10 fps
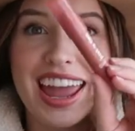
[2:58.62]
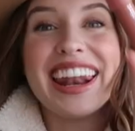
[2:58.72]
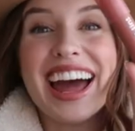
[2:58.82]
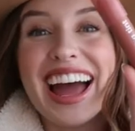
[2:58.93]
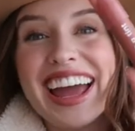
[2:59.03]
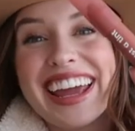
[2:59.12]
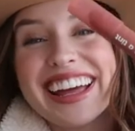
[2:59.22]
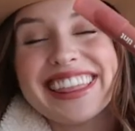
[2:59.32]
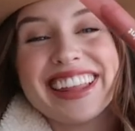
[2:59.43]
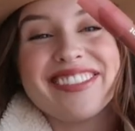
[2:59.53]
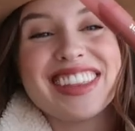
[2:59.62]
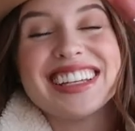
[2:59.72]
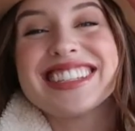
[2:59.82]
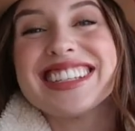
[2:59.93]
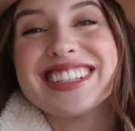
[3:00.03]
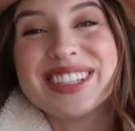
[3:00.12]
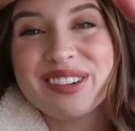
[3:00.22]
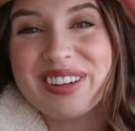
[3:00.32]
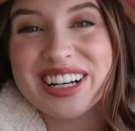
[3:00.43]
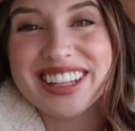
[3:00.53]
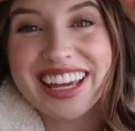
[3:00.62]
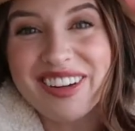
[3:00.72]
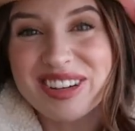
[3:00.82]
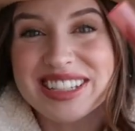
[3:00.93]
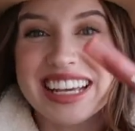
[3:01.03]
And I love this so much. Like I was